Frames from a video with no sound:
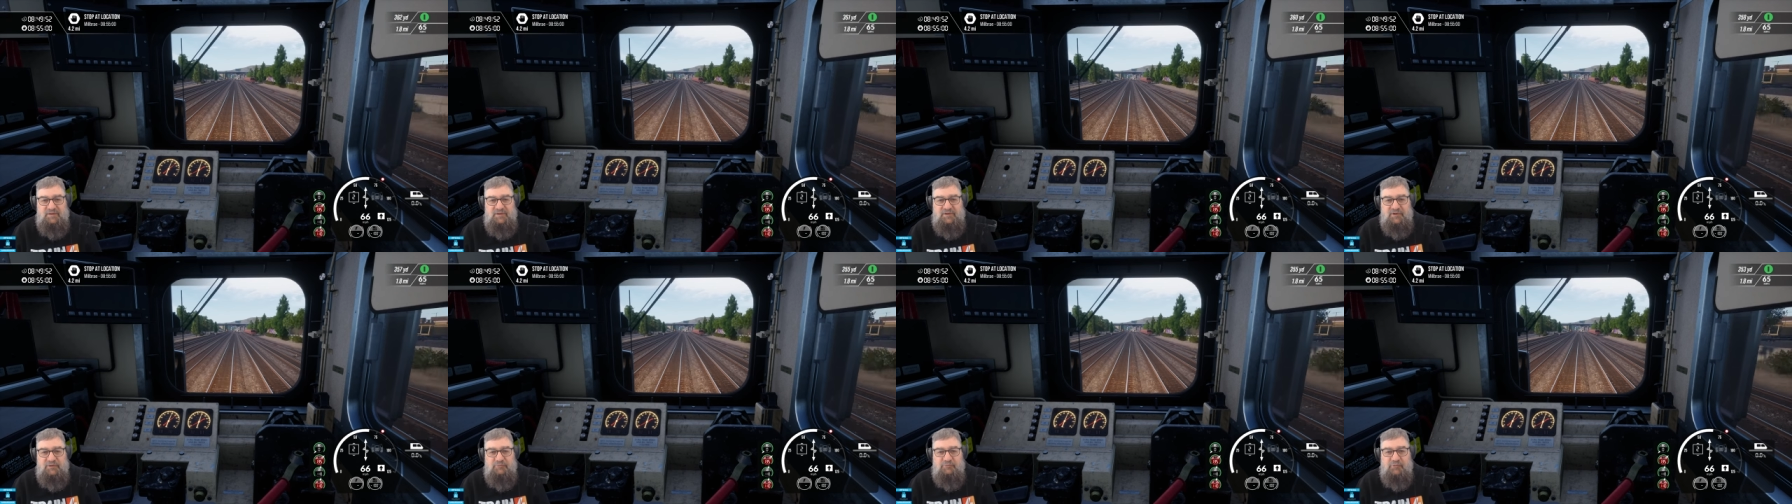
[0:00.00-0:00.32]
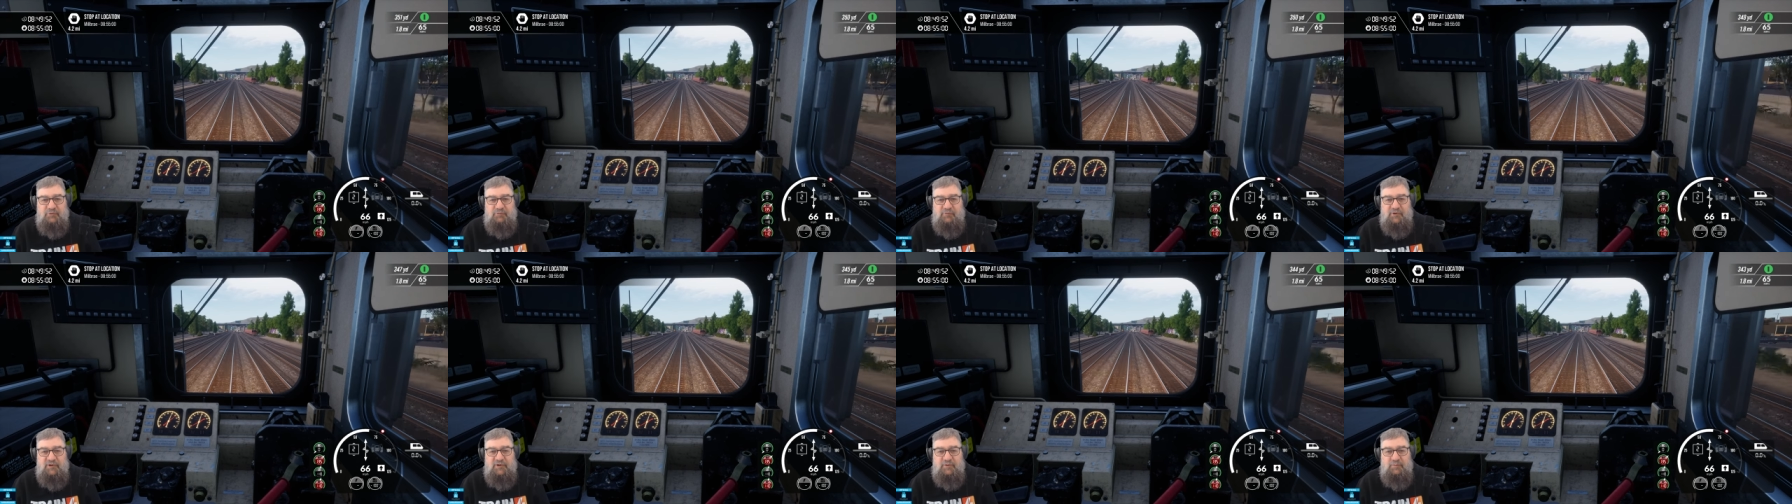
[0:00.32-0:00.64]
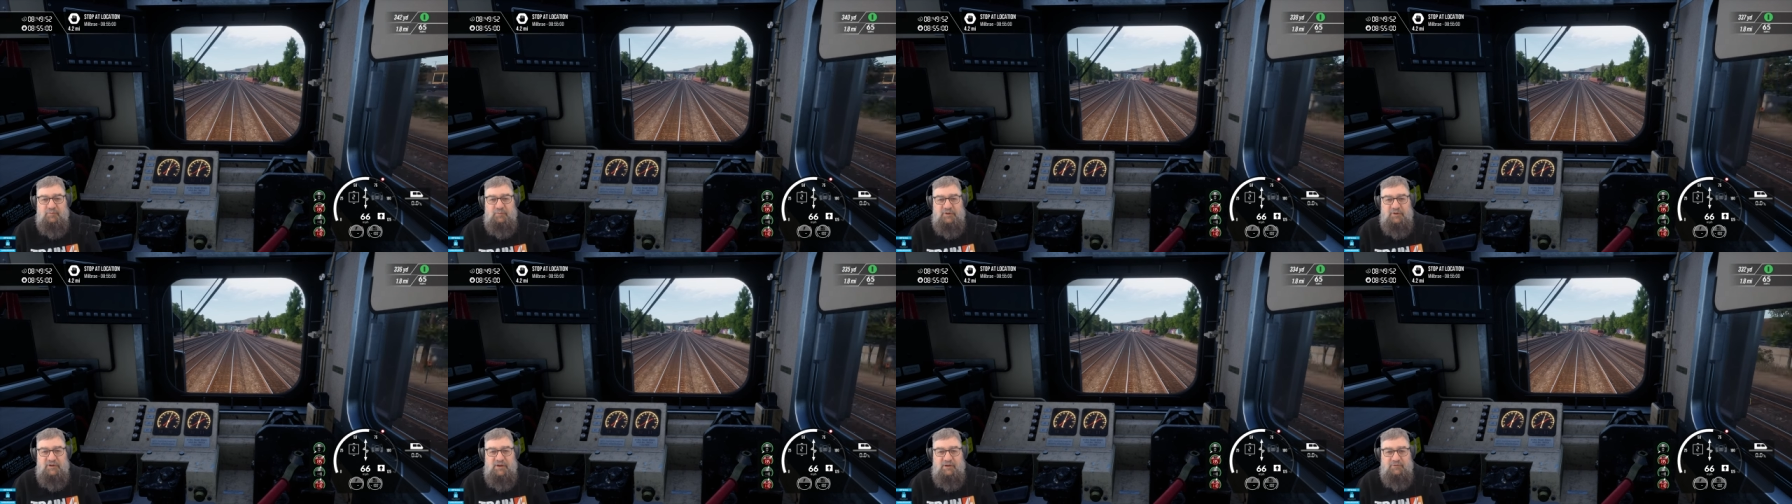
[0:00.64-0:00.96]
did
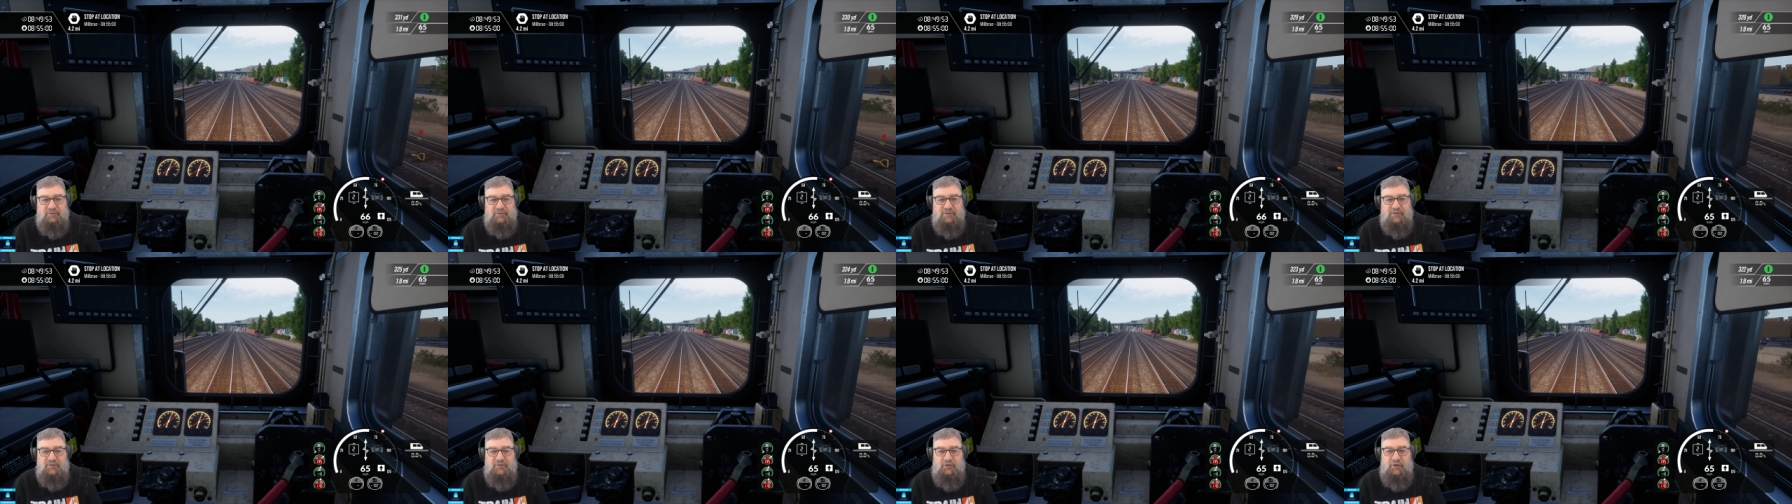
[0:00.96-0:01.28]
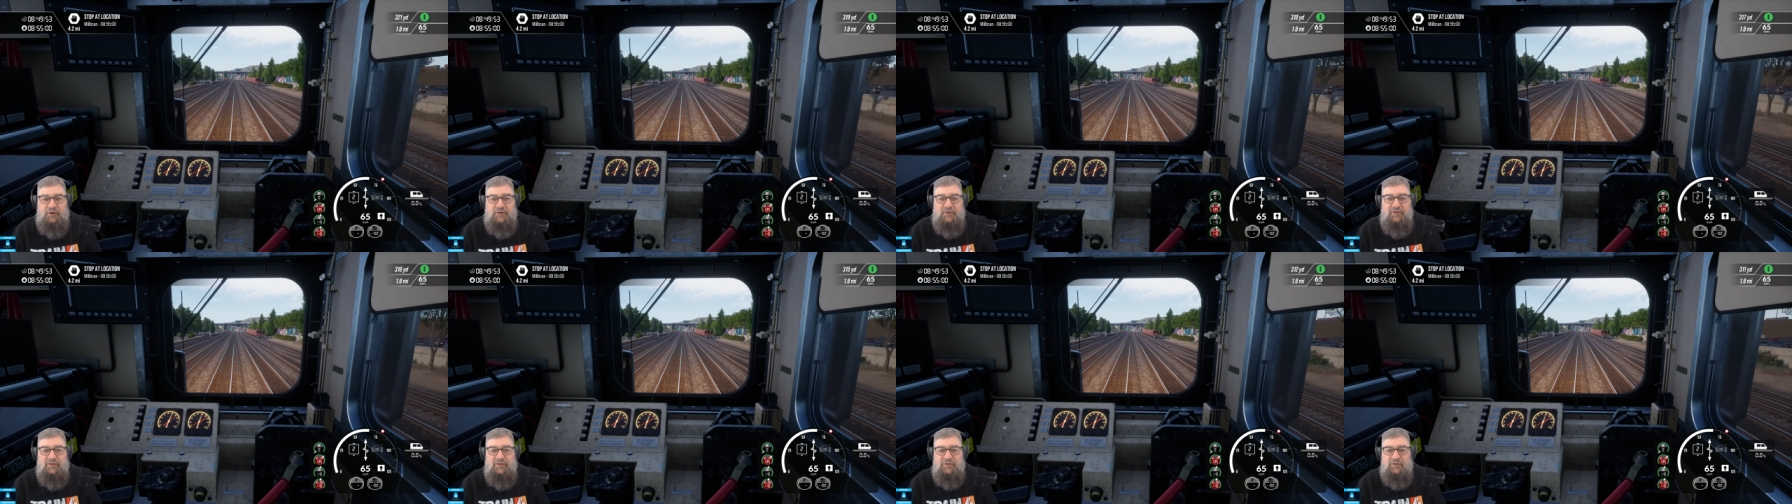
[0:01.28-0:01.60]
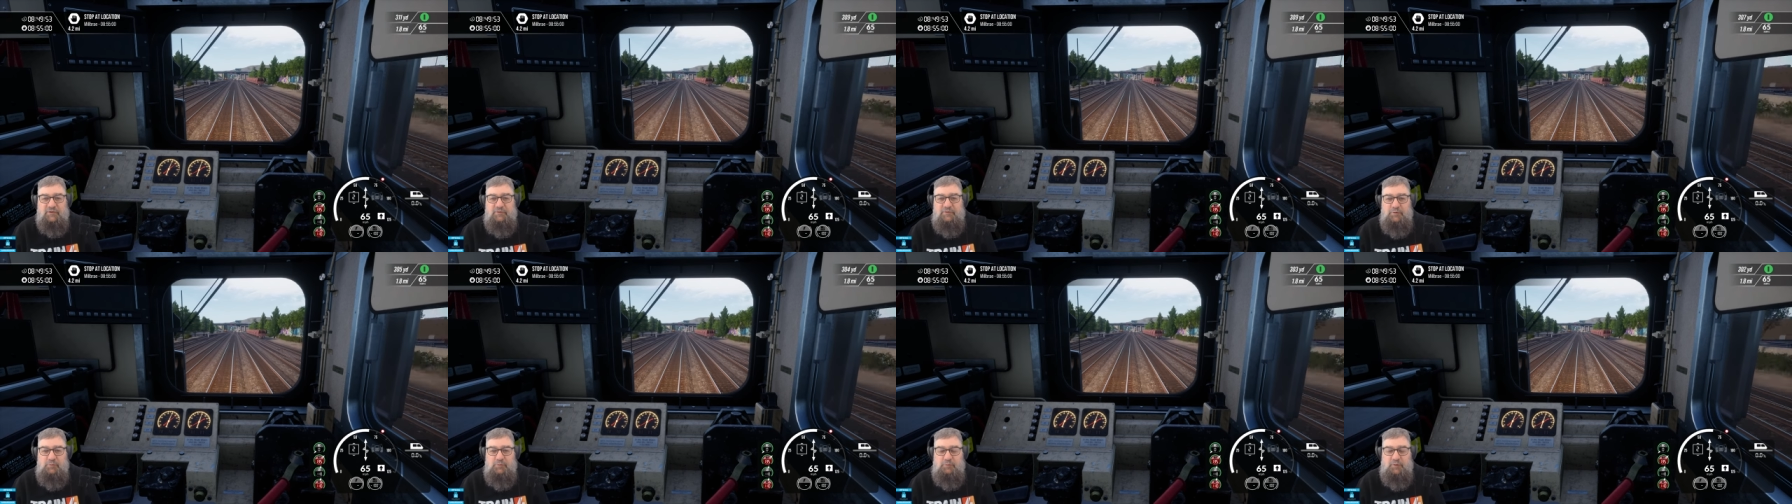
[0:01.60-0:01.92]
regrettably have to silence
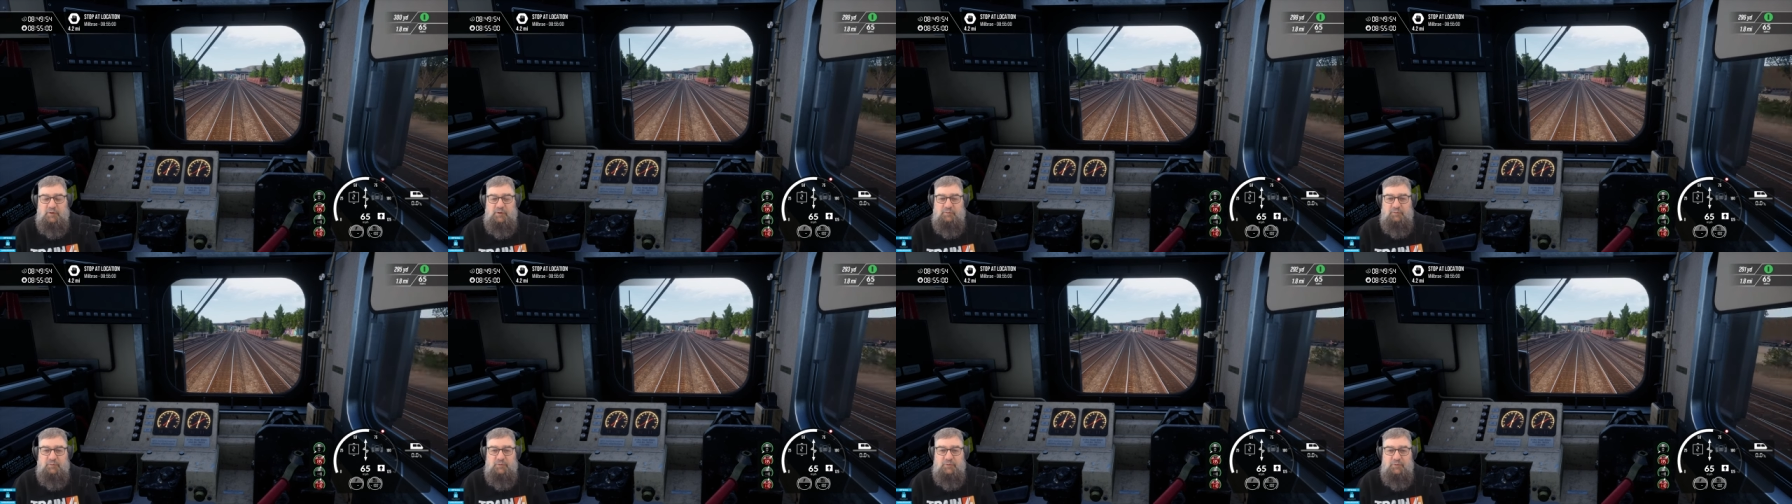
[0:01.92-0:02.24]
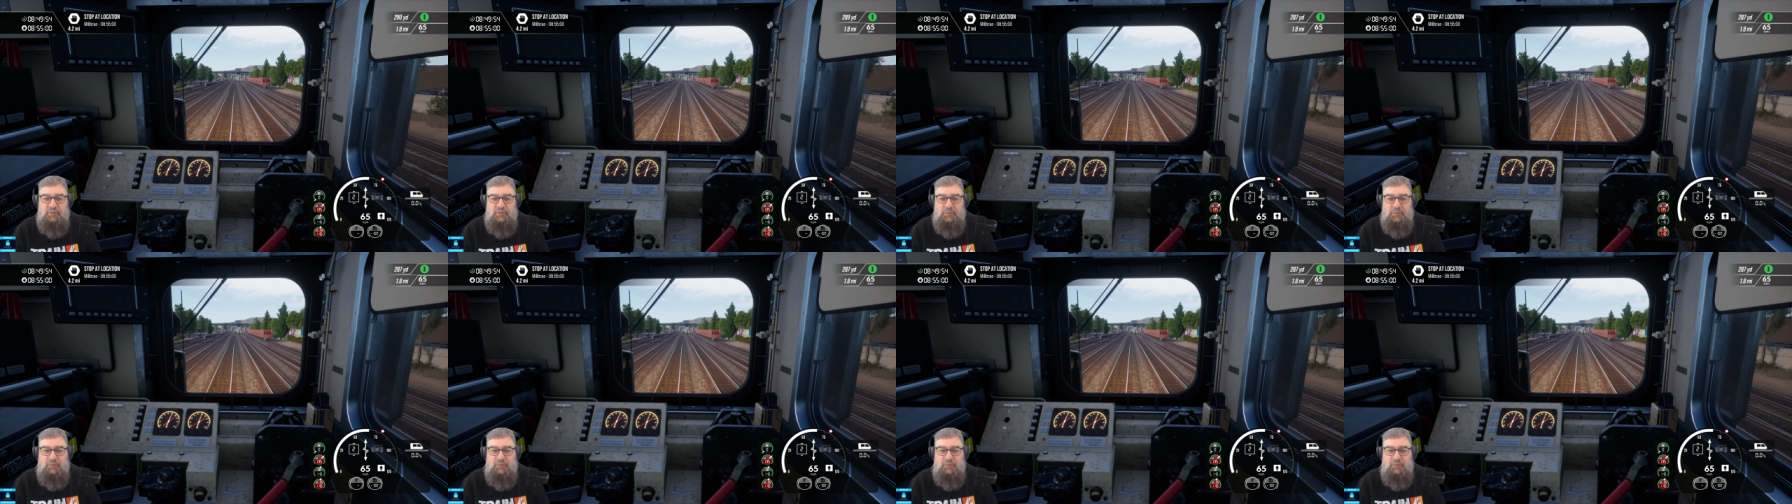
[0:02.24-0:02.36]
a few people